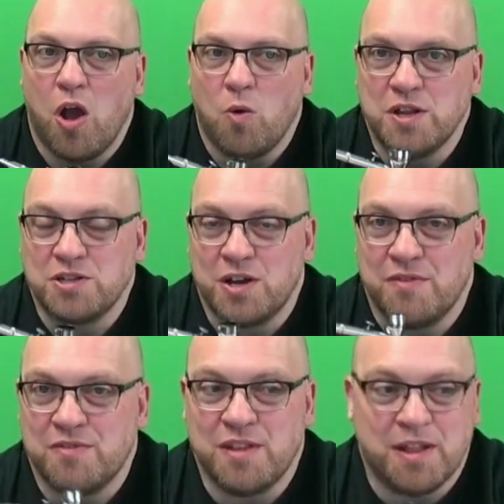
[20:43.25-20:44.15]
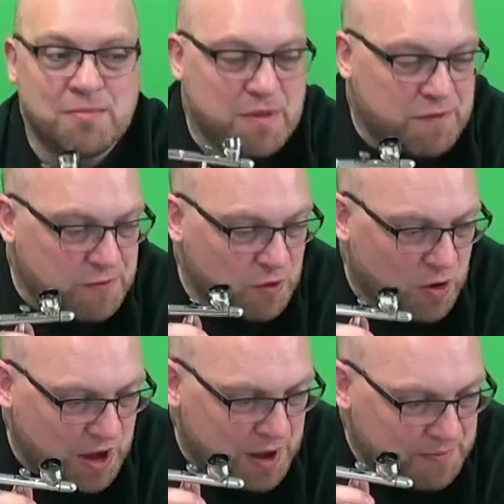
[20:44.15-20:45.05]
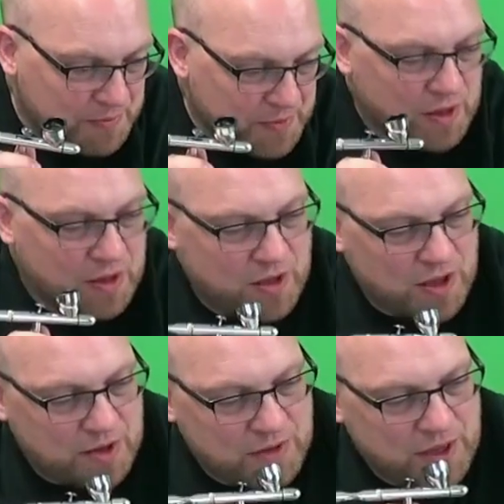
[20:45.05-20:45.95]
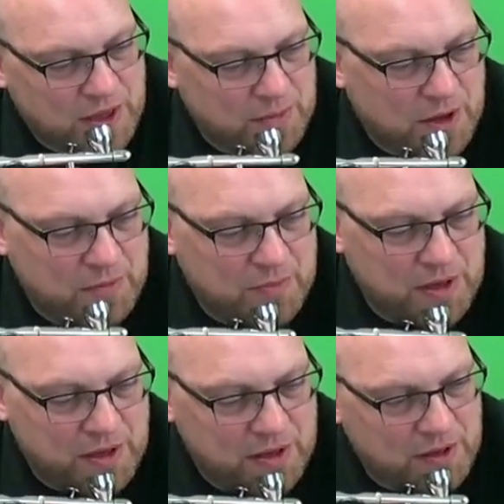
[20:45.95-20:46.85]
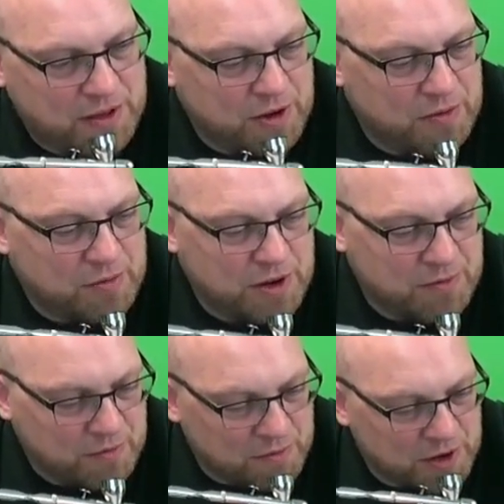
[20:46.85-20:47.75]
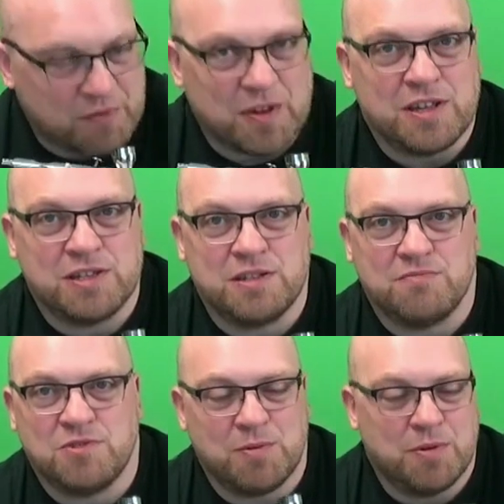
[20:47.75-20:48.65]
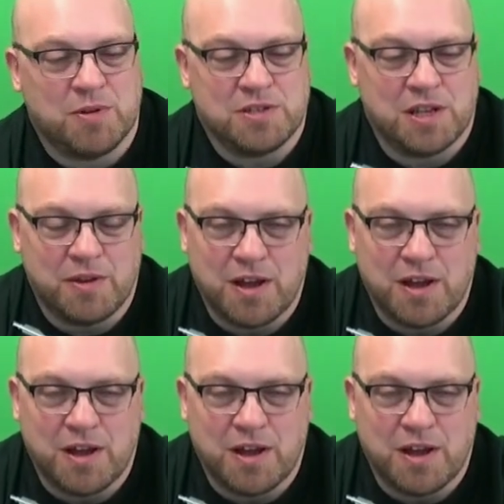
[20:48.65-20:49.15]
which I've done before. I think it might have been, I don't know, one of these cheaper ones anyway.